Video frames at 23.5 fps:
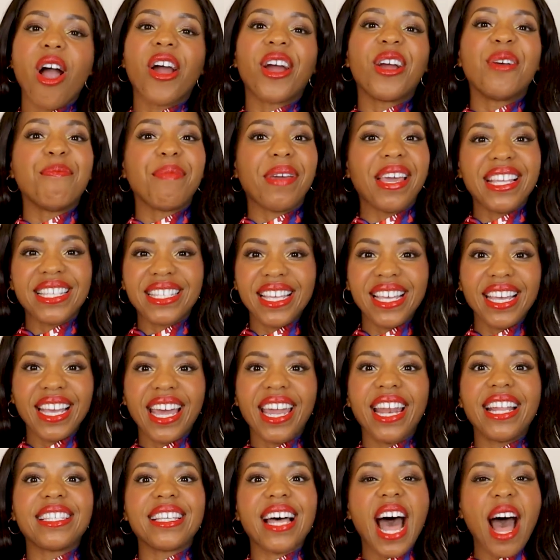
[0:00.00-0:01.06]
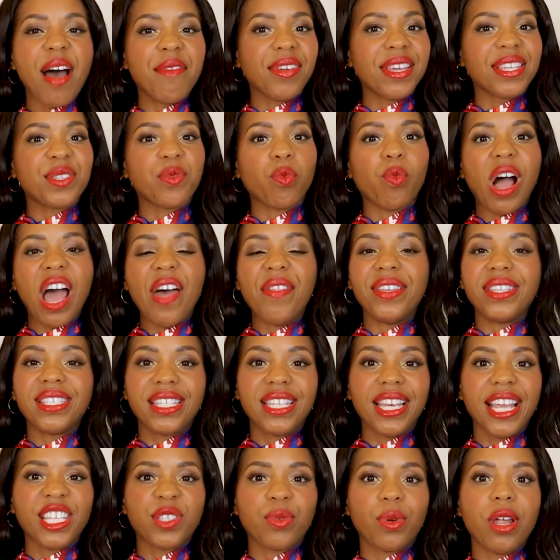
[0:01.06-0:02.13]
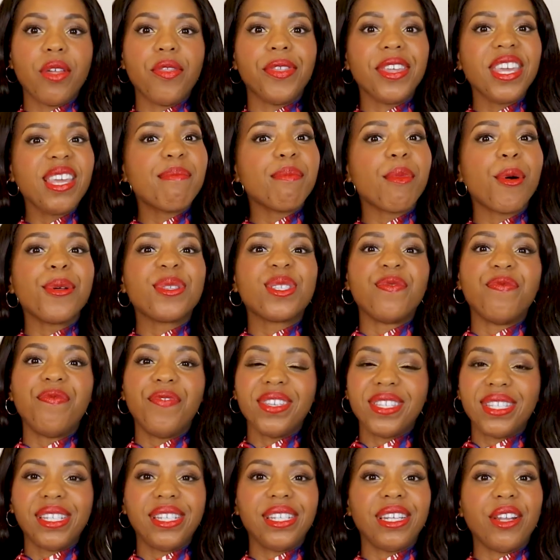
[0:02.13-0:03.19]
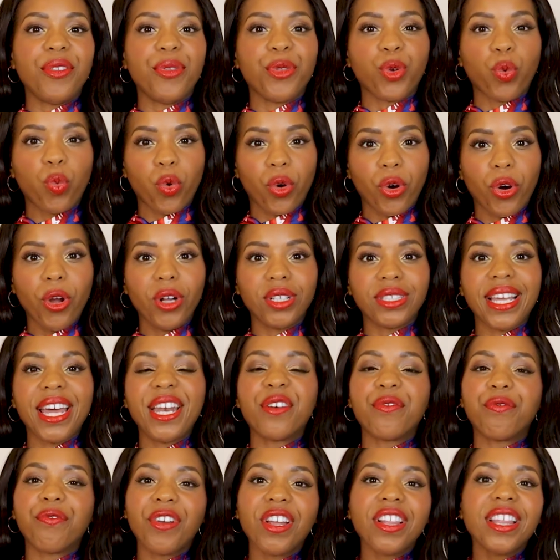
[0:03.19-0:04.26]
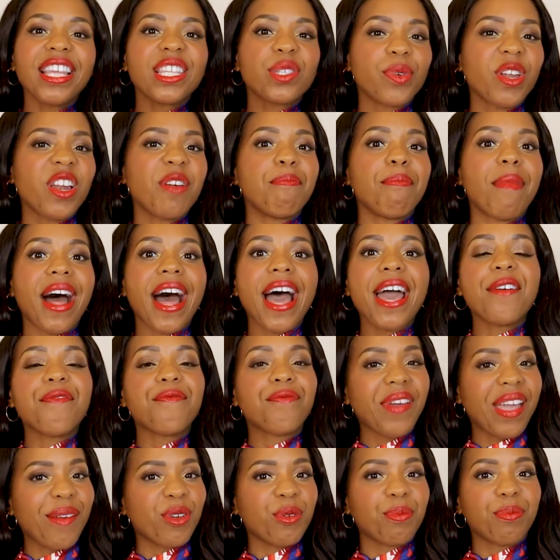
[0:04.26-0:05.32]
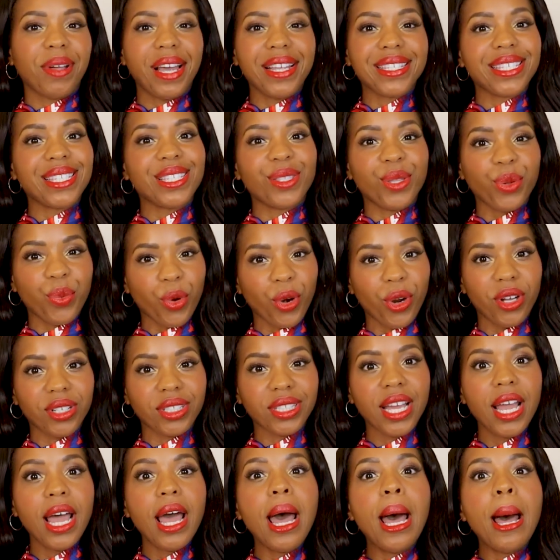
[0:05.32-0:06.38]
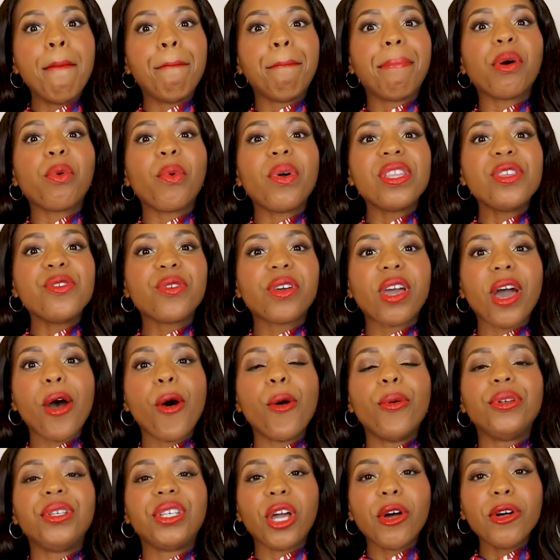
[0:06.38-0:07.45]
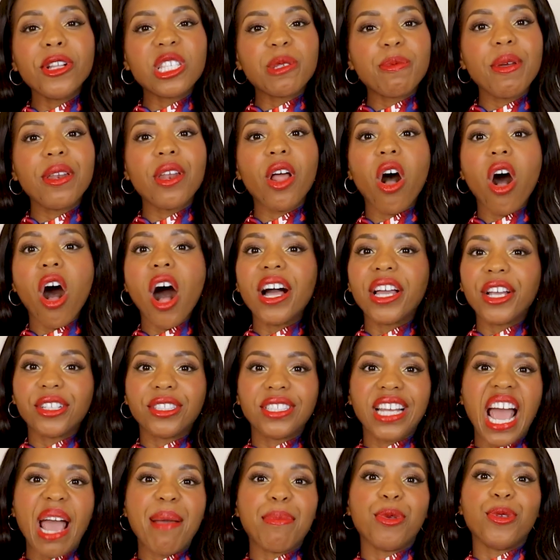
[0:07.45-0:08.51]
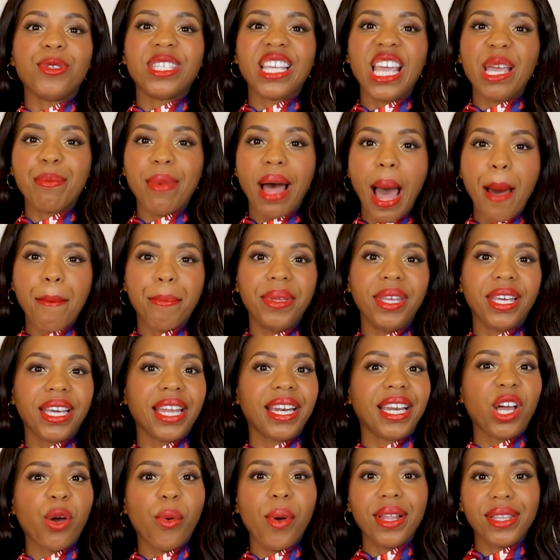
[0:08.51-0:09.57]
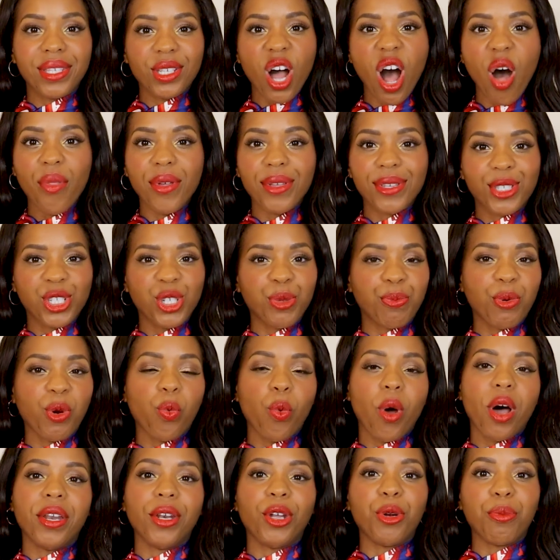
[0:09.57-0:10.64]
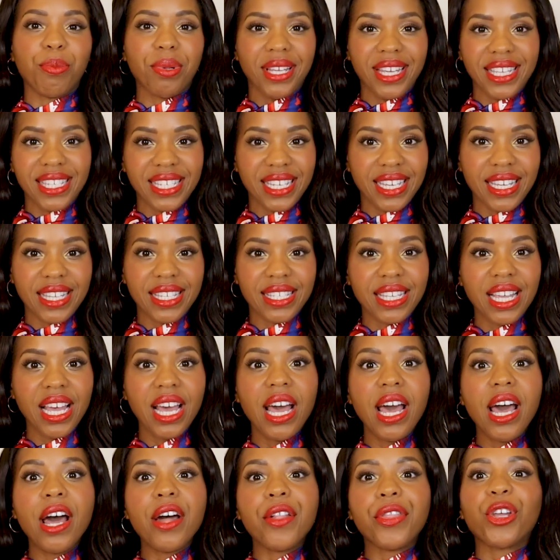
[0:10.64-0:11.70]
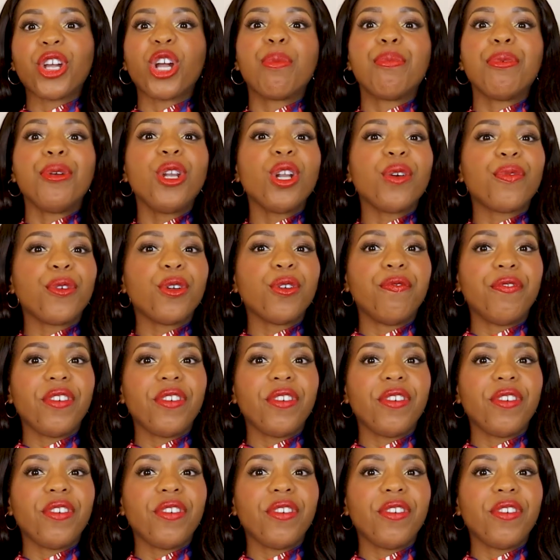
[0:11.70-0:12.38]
are amazing, and it's obvious why the city is one of the most visited in the world, and it really is one of my favorite places in the world. But when you go, don't spend all your time museum hopping and going to all the super well-known places. There are beautiful